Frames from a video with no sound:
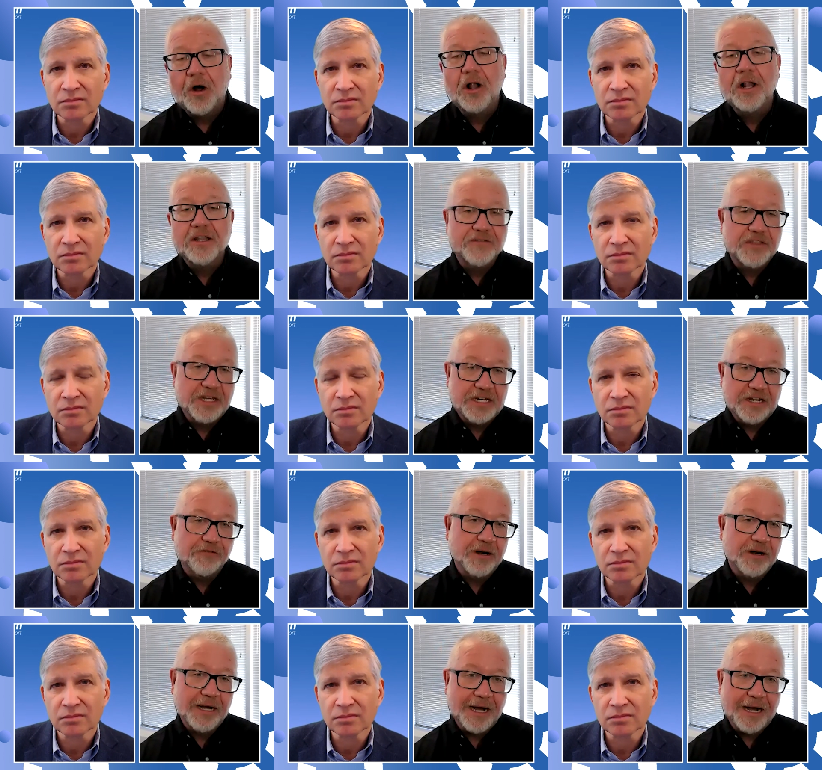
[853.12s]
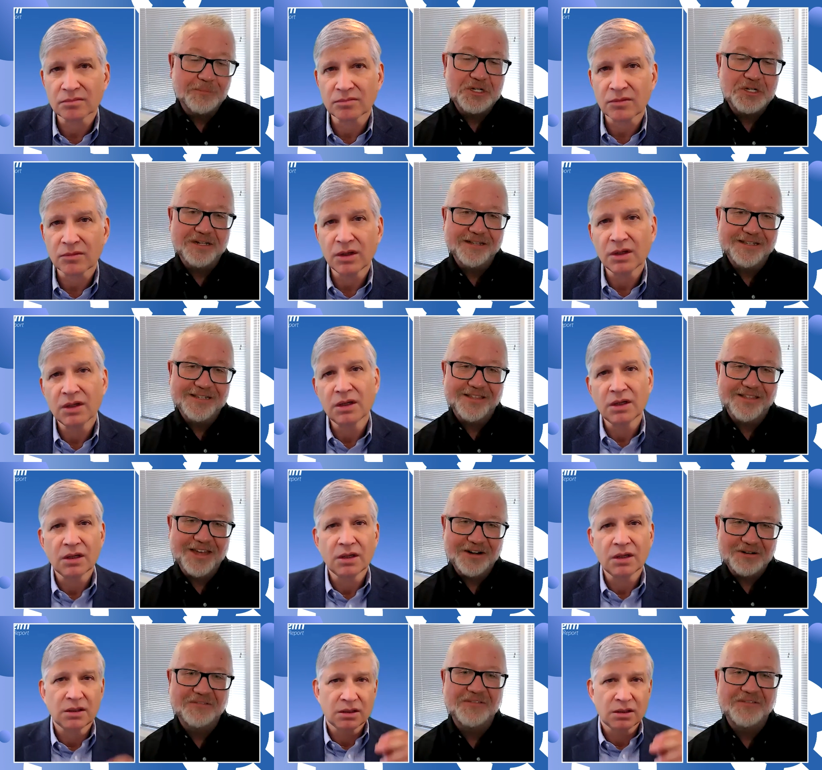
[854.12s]
Speaker 1: all of the different
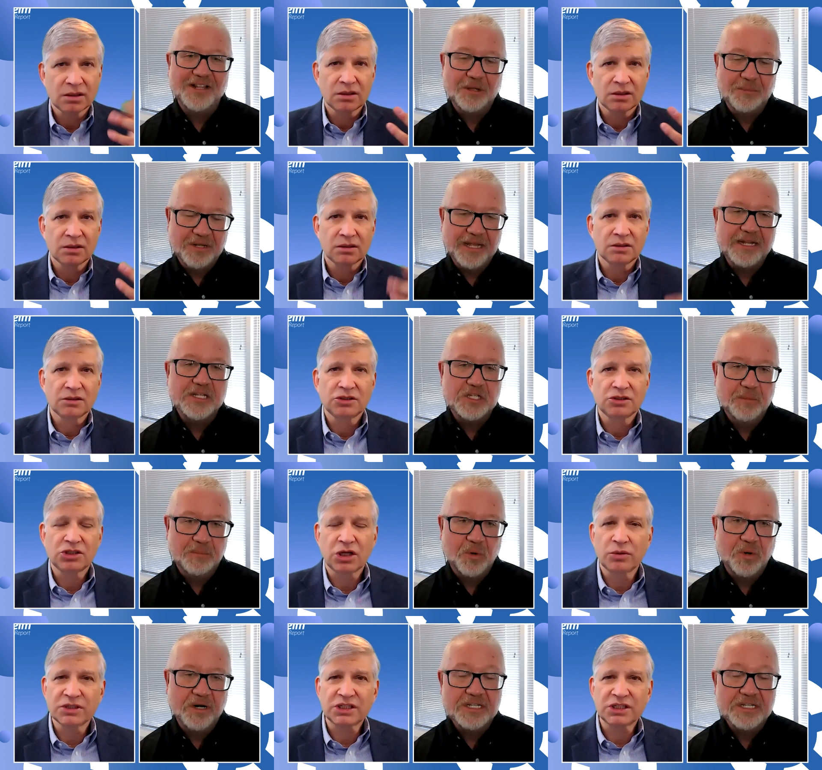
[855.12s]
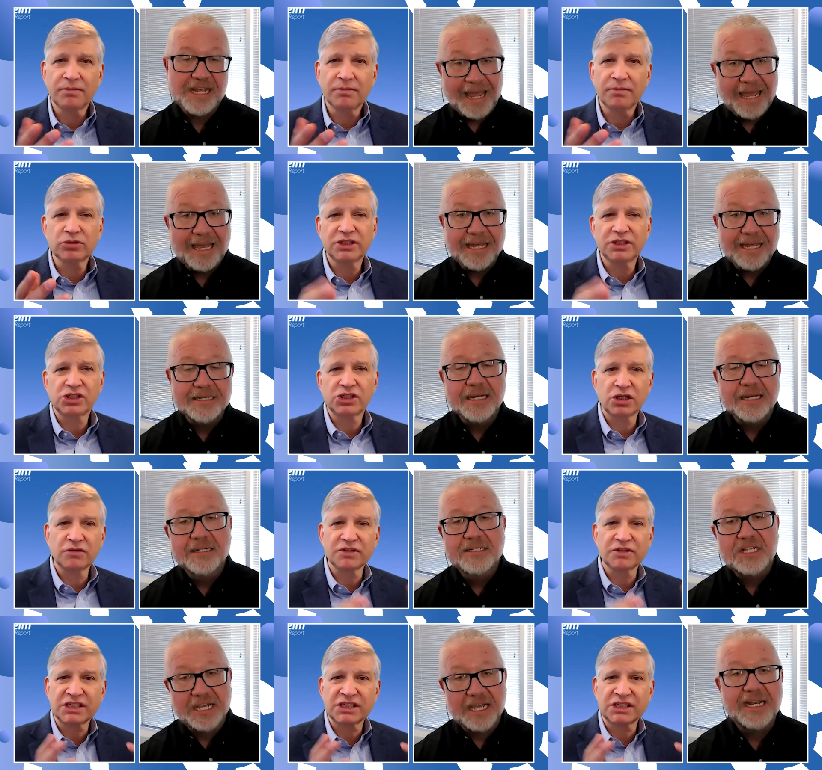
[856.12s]
options that are available and support and
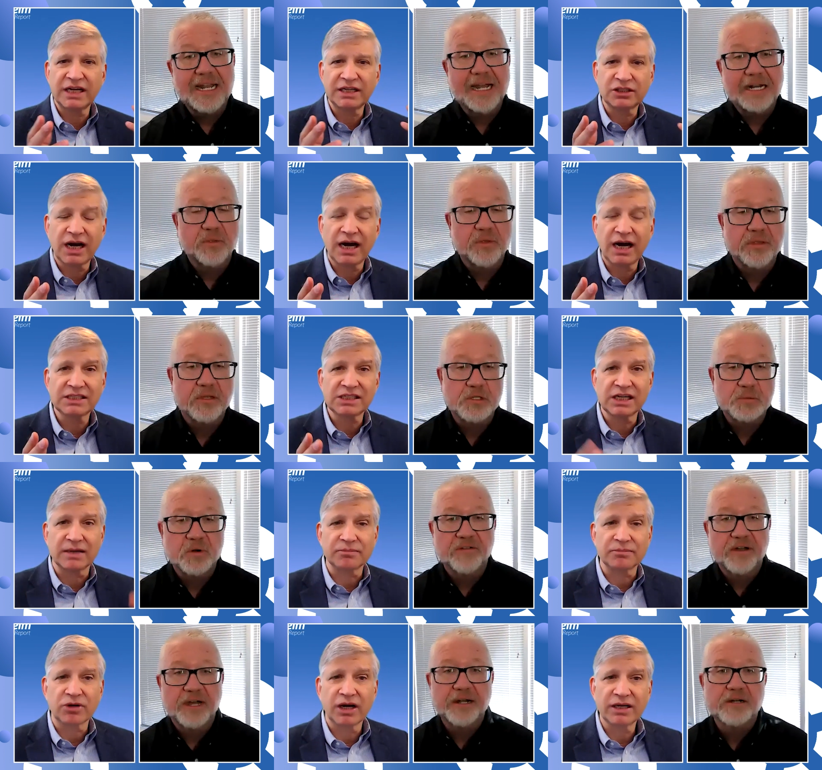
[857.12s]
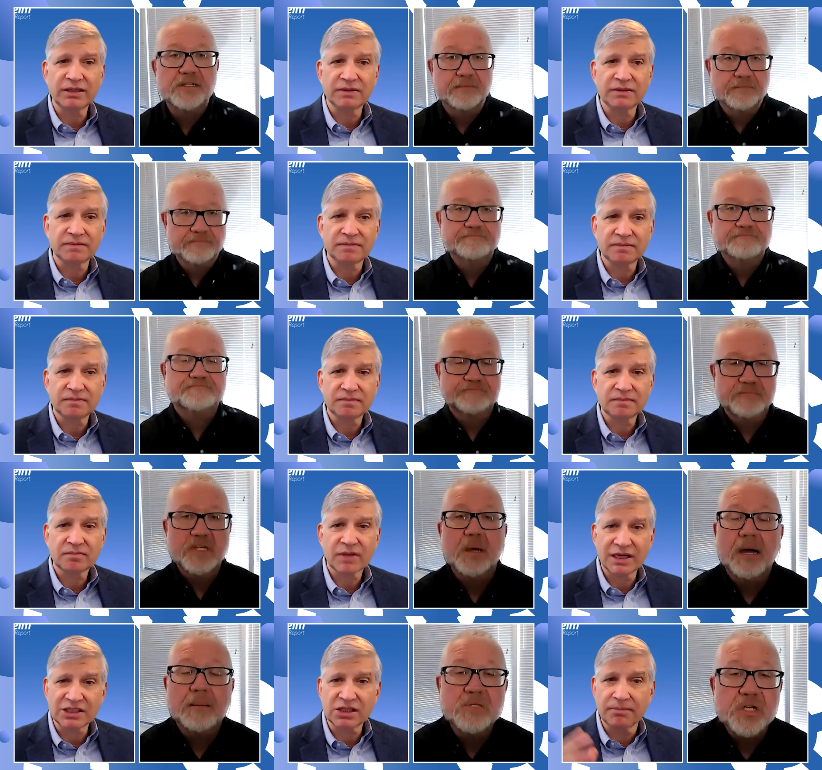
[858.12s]
to connect with those providers.
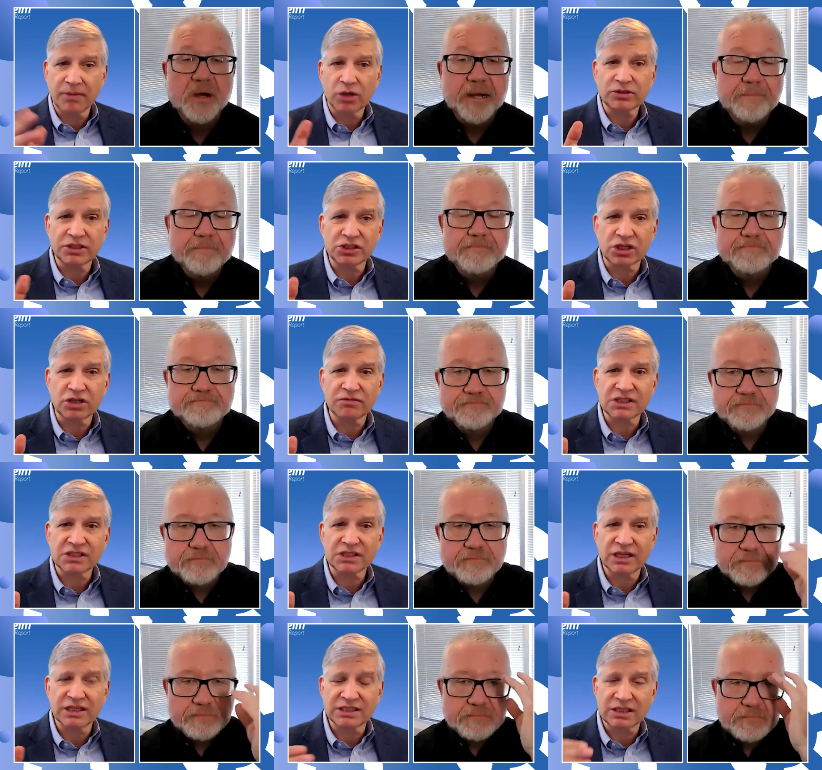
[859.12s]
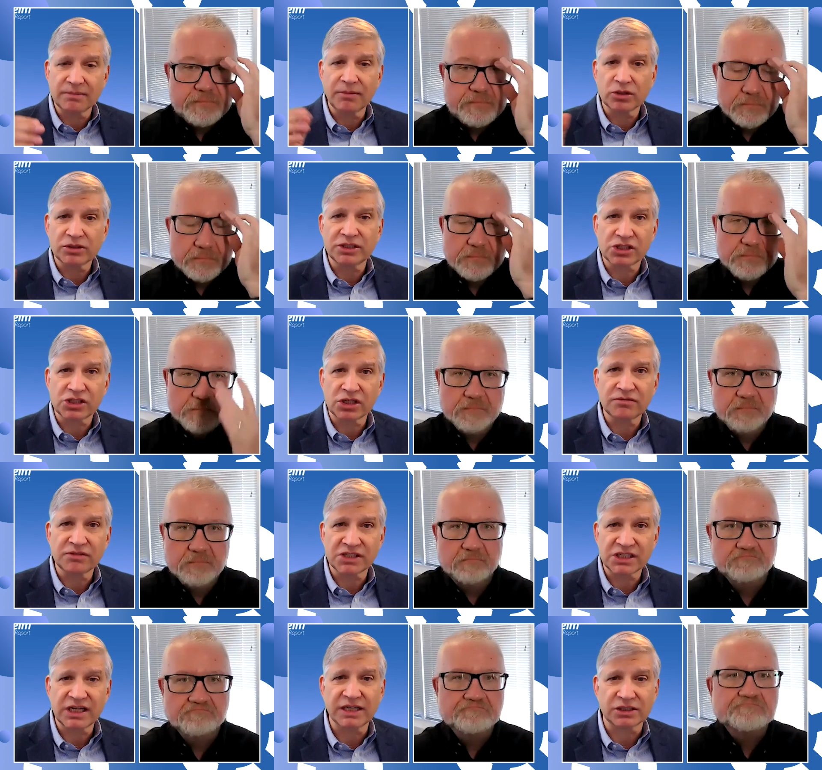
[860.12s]
Speaker 2: It's the, multi, it's the
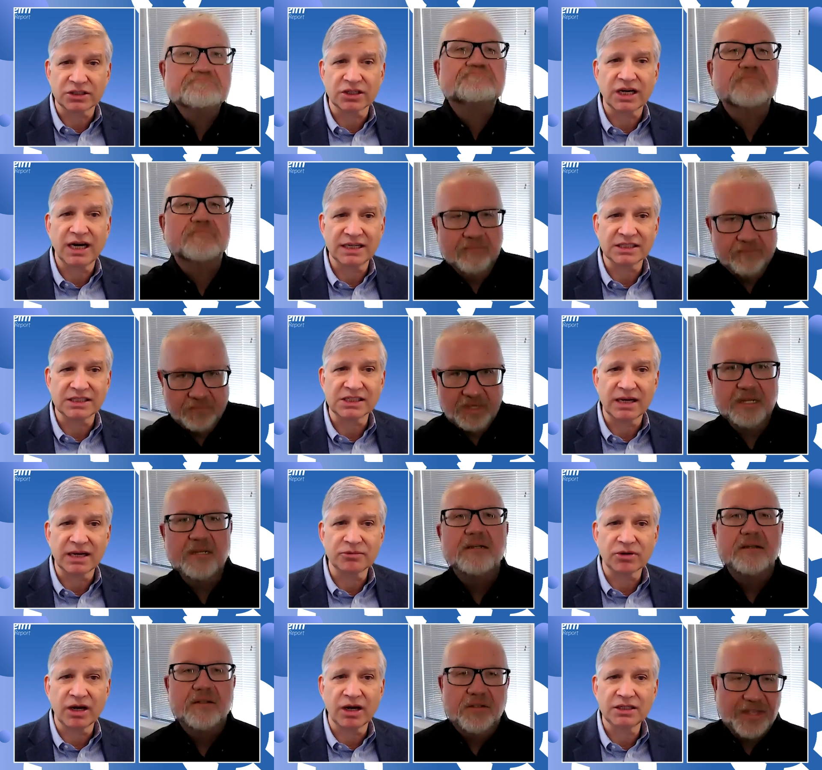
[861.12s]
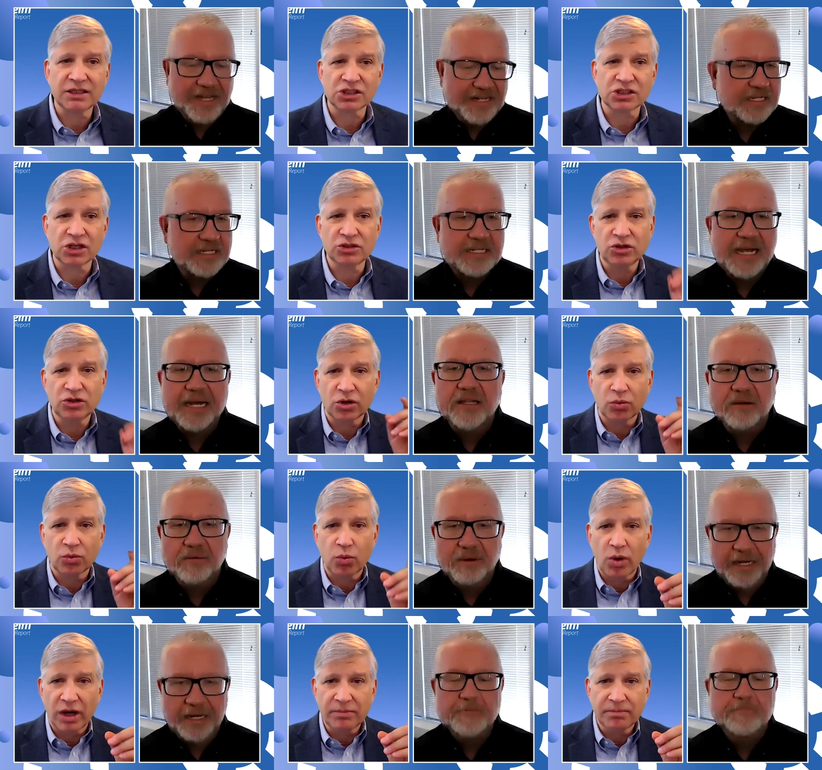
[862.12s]
multi-service center concept, right? So That's
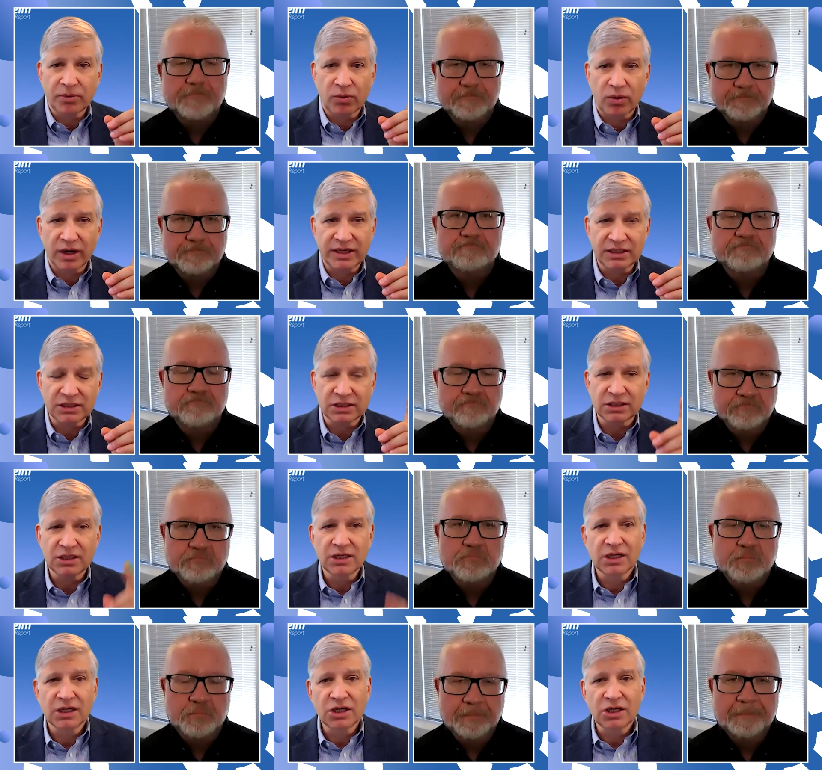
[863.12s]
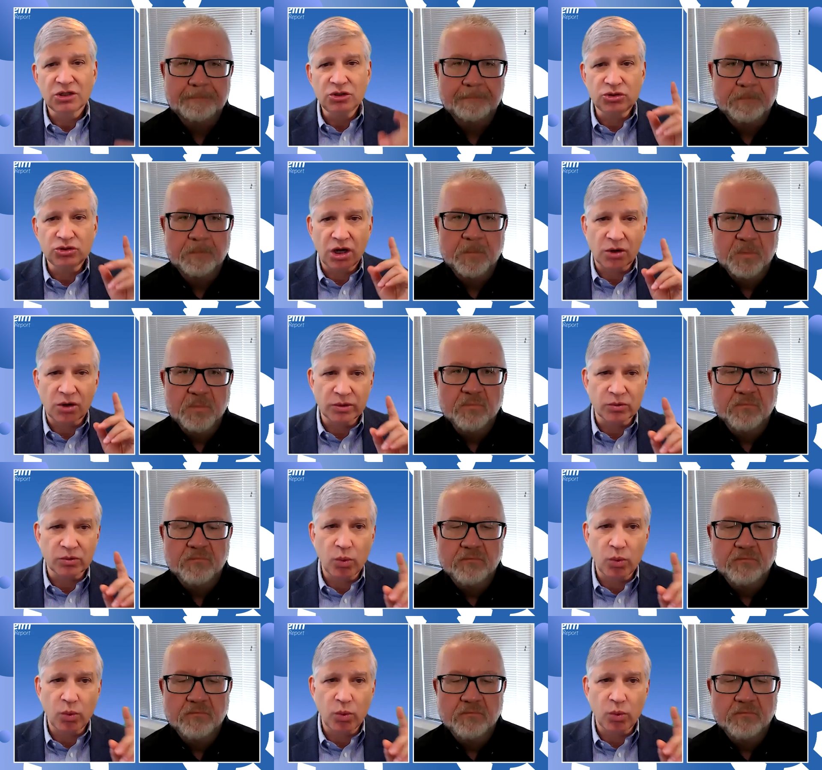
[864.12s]
exactly right you talk with